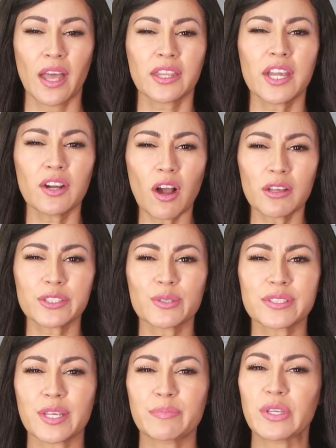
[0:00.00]
There are also
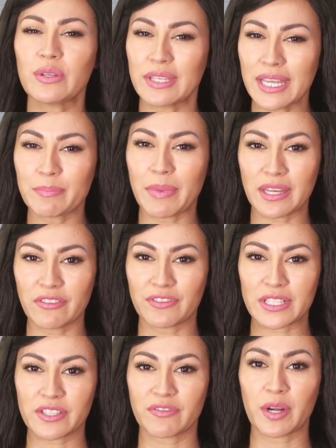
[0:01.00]
some unique
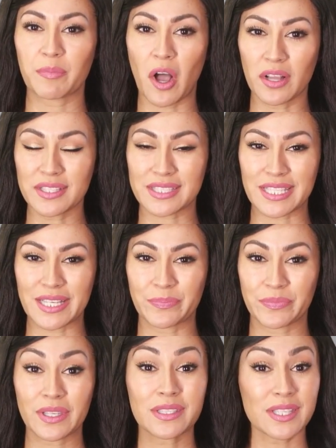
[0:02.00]
benefits of our policy,
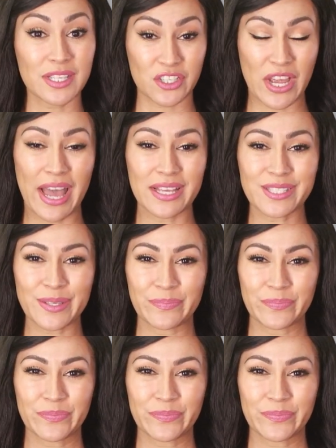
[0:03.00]
such as